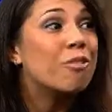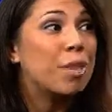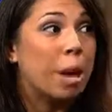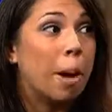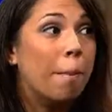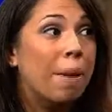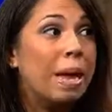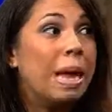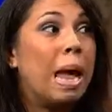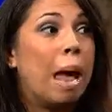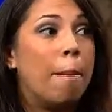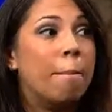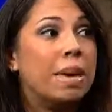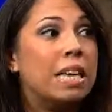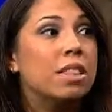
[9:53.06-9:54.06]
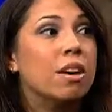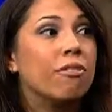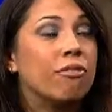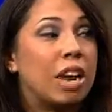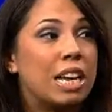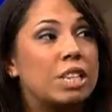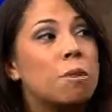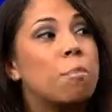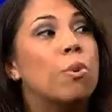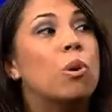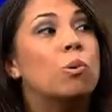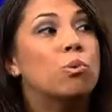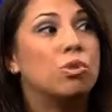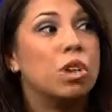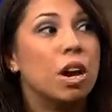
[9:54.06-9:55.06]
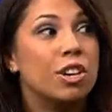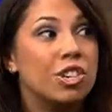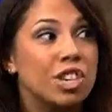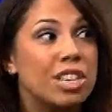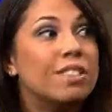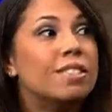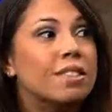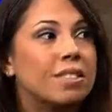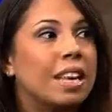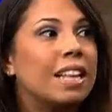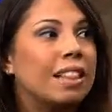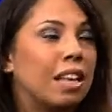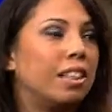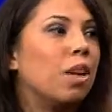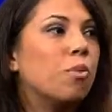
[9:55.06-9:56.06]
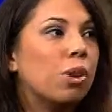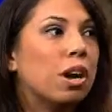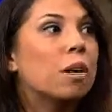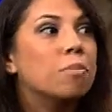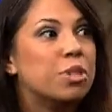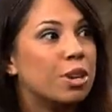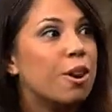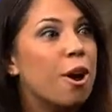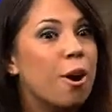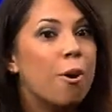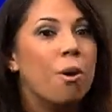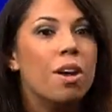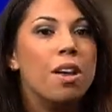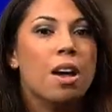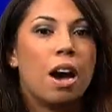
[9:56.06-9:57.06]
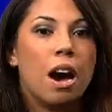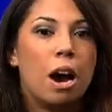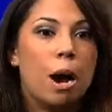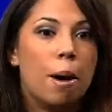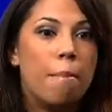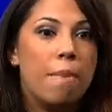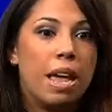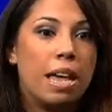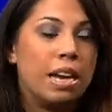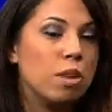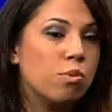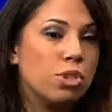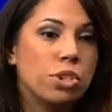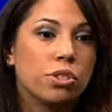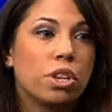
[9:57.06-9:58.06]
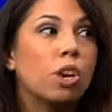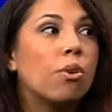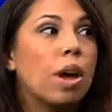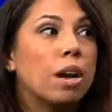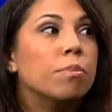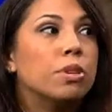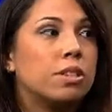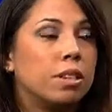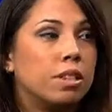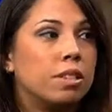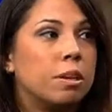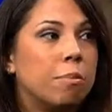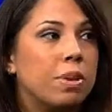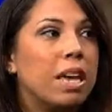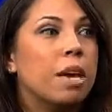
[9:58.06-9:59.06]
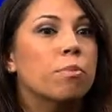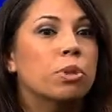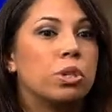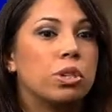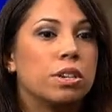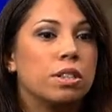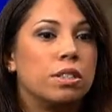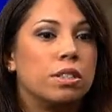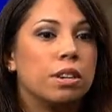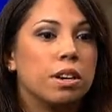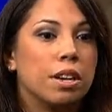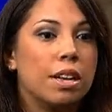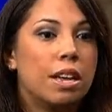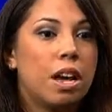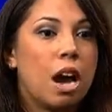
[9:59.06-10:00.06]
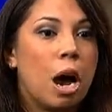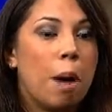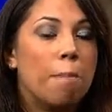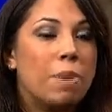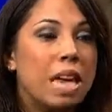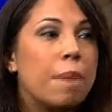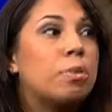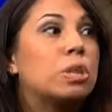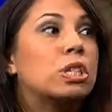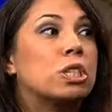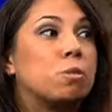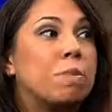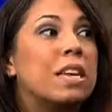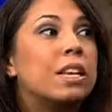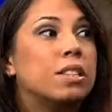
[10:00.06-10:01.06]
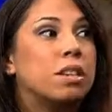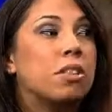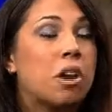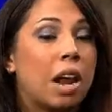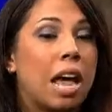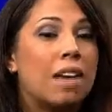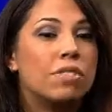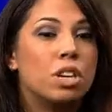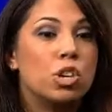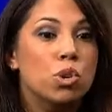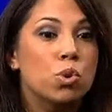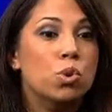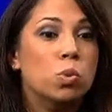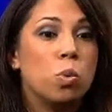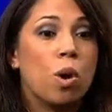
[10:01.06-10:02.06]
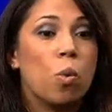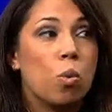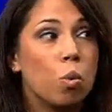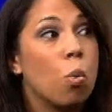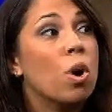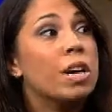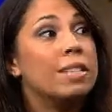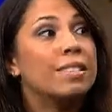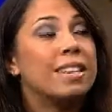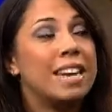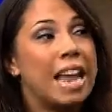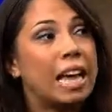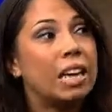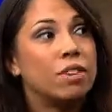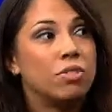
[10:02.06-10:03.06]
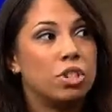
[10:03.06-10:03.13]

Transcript: them and be the flesh and bones Jesus that they would come to know. And it was just incredible to be able to speak into their lives and use what were once negative